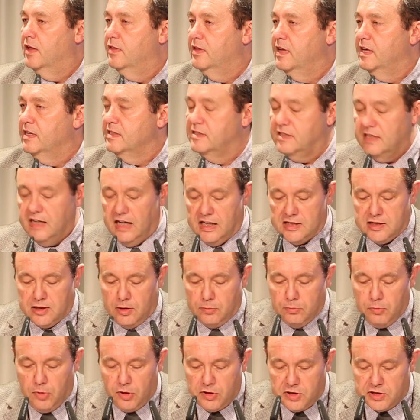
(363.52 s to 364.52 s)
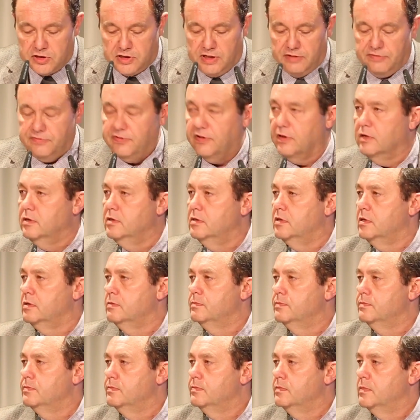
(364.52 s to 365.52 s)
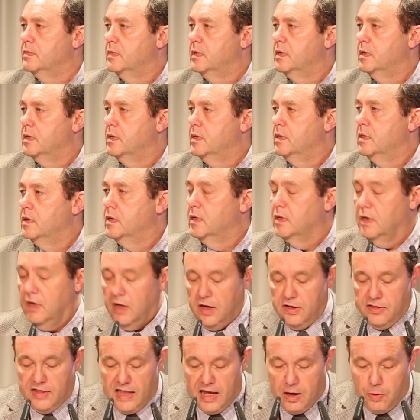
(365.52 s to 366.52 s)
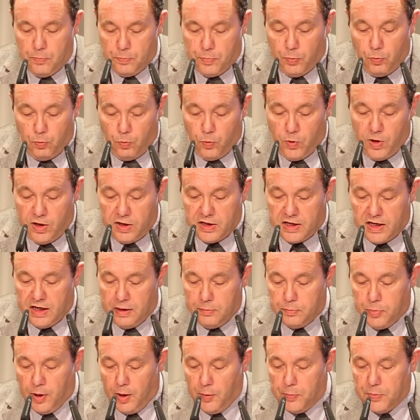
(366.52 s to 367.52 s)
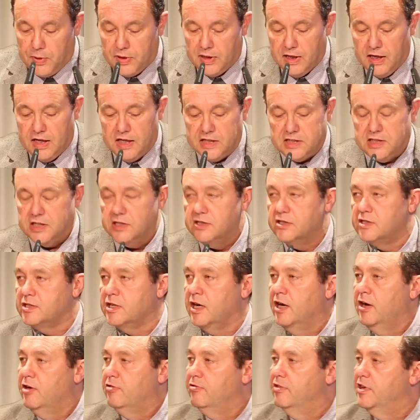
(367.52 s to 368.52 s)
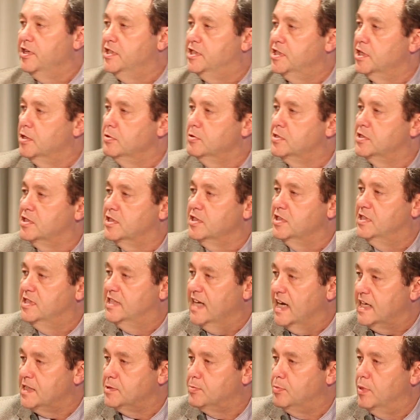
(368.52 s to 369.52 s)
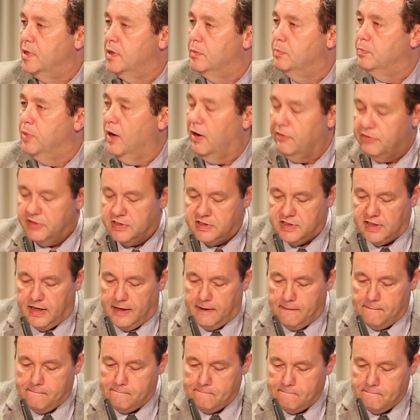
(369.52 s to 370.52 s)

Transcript: and the International Monetary Fund, and their working populations reduced to desperate poverty.